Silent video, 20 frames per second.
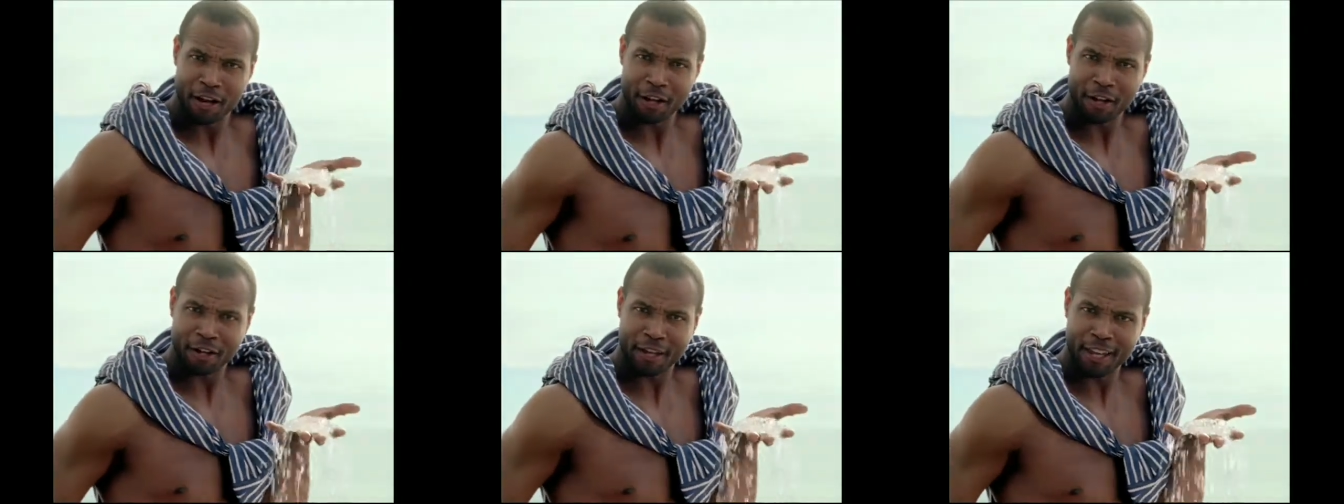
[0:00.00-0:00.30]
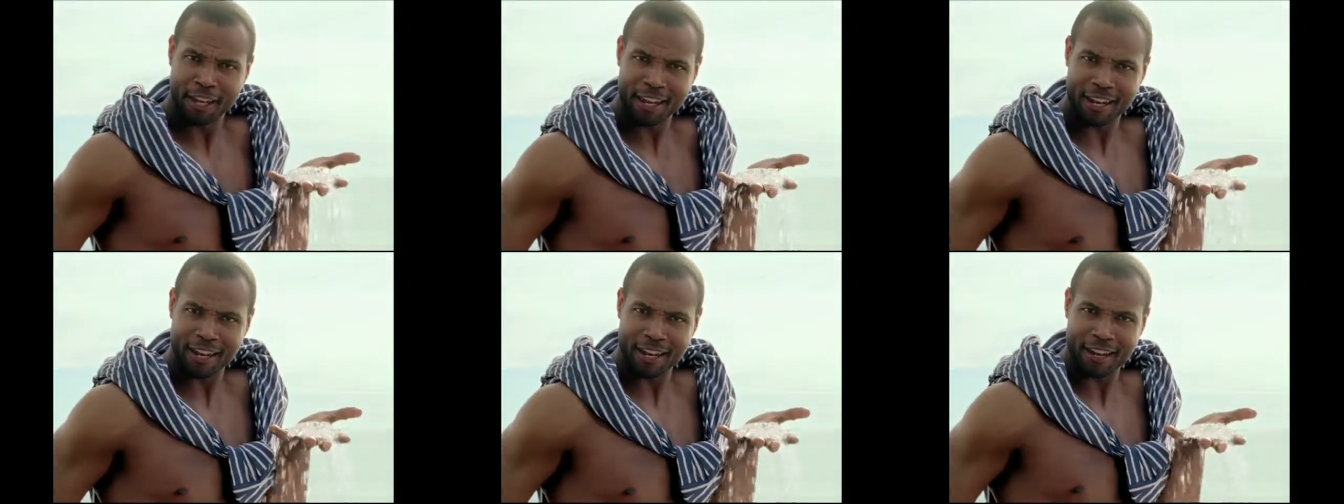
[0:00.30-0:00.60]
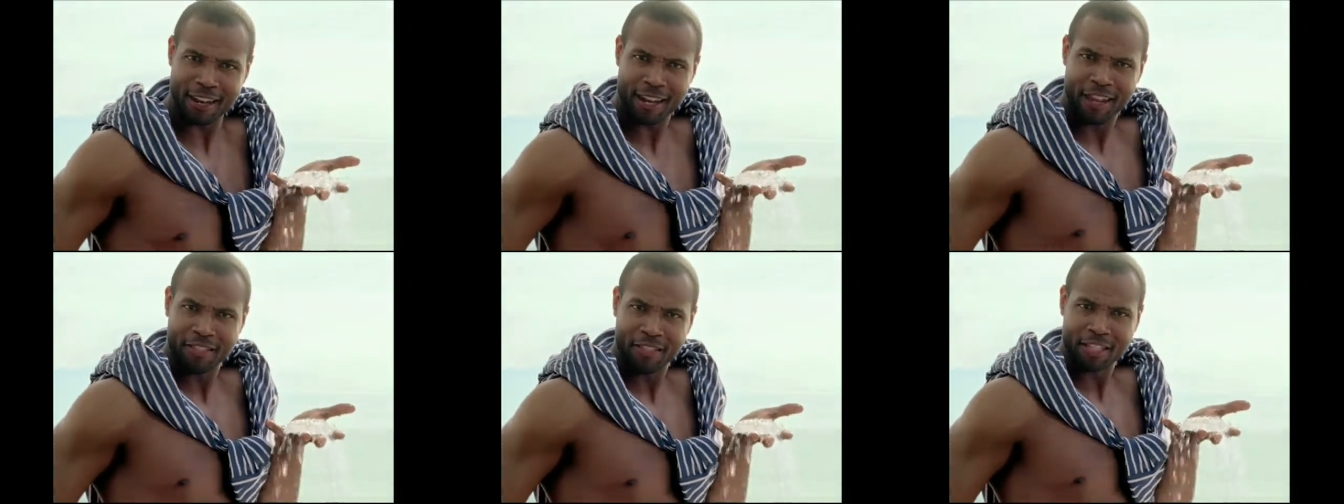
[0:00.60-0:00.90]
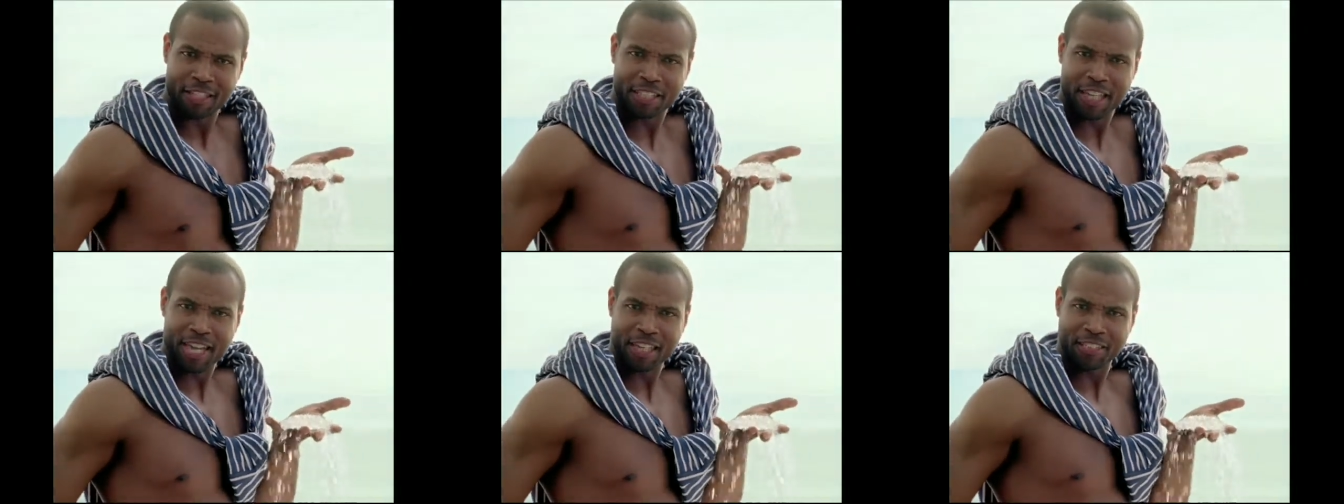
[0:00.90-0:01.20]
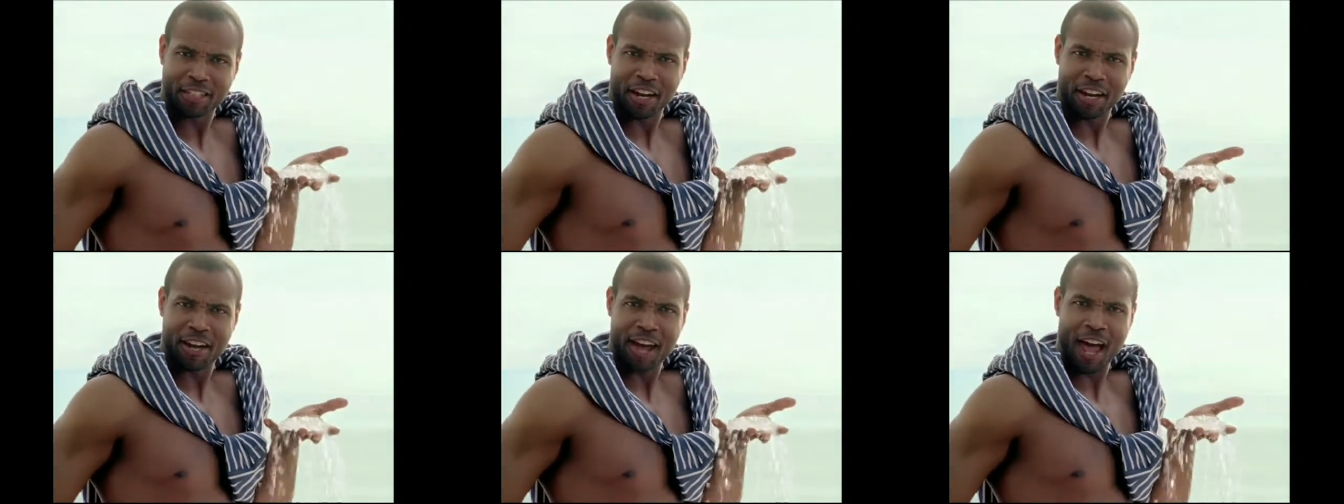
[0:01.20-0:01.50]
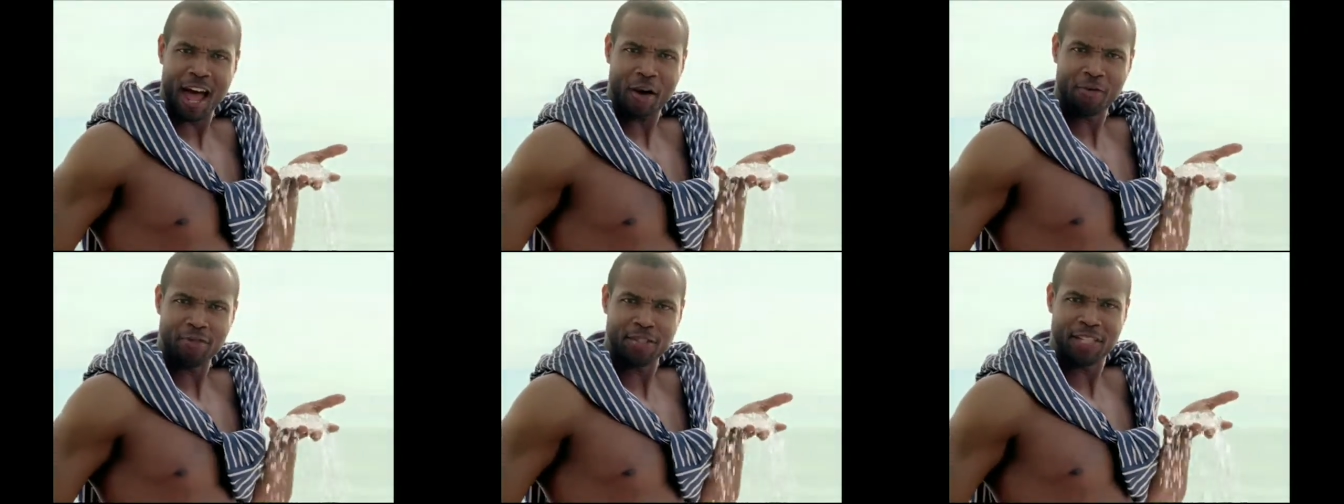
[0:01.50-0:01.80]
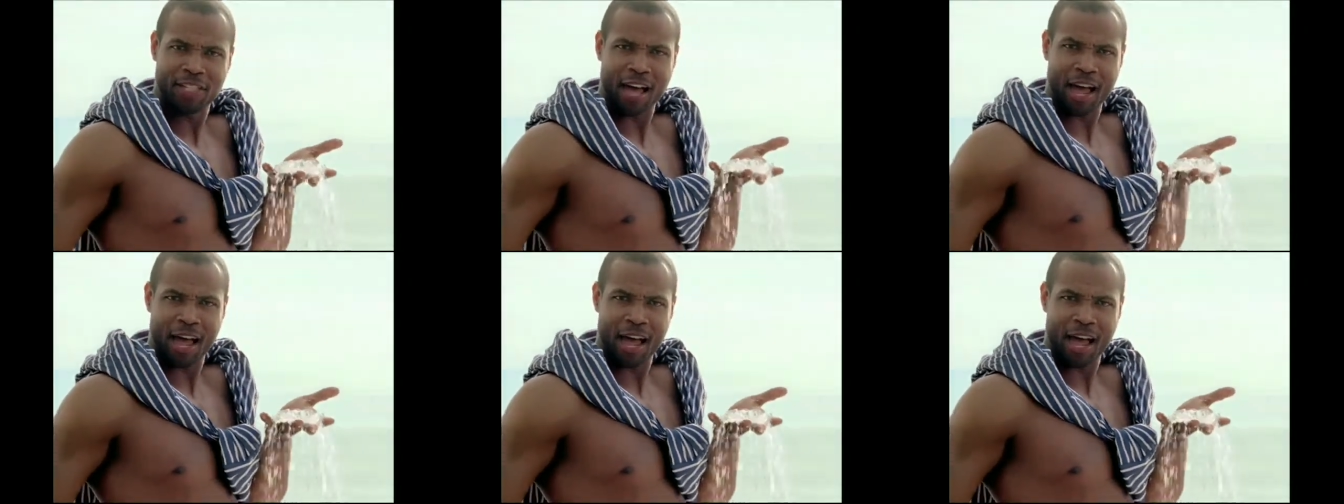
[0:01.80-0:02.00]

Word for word: Look again. The tickets are now